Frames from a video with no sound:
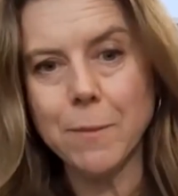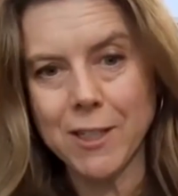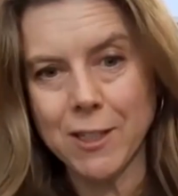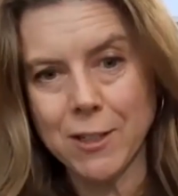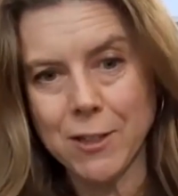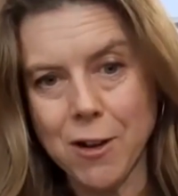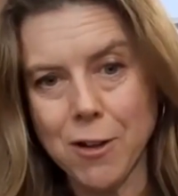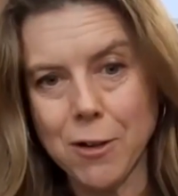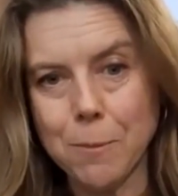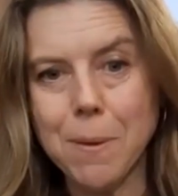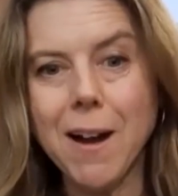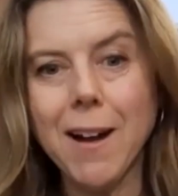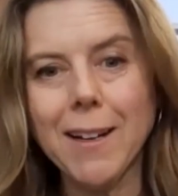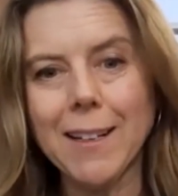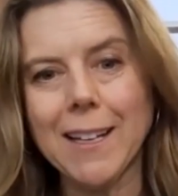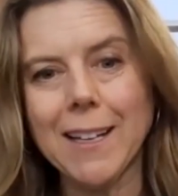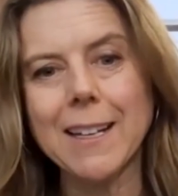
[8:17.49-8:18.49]
million
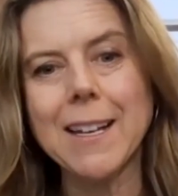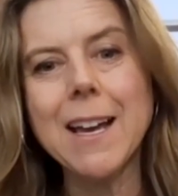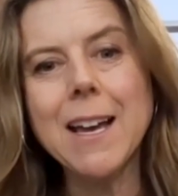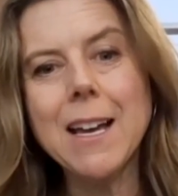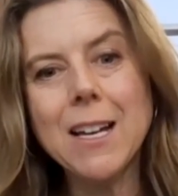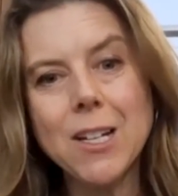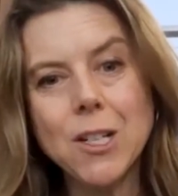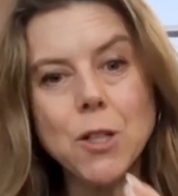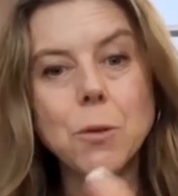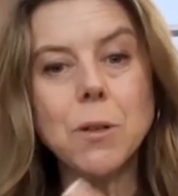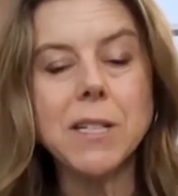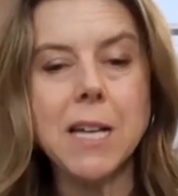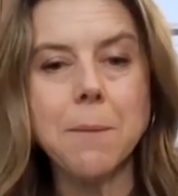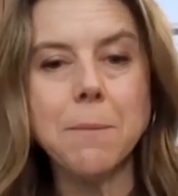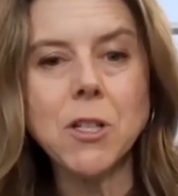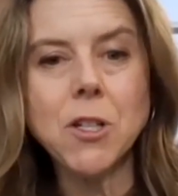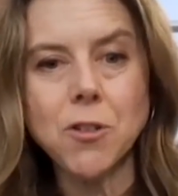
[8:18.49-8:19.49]
pilot to a
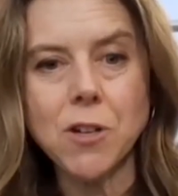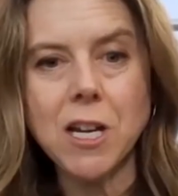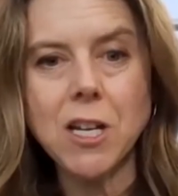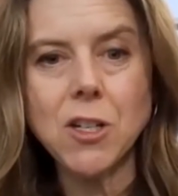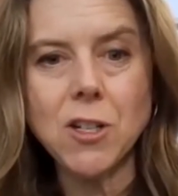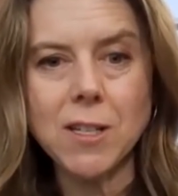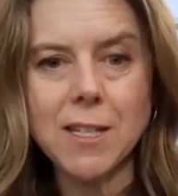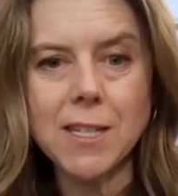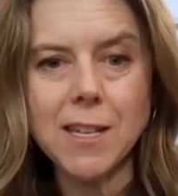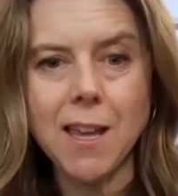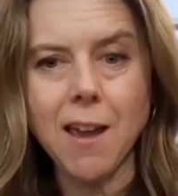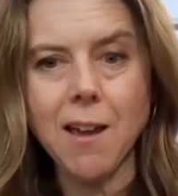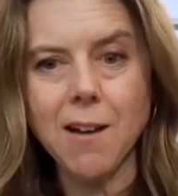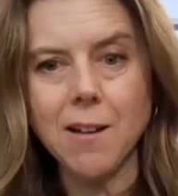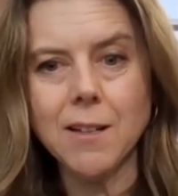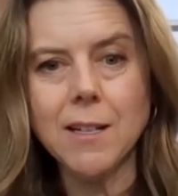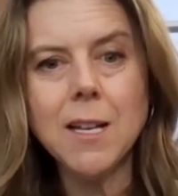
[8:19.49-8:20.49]
demonstration
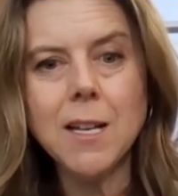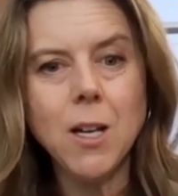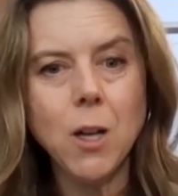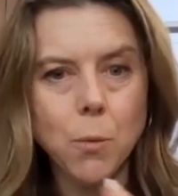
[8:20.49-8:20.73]
scale,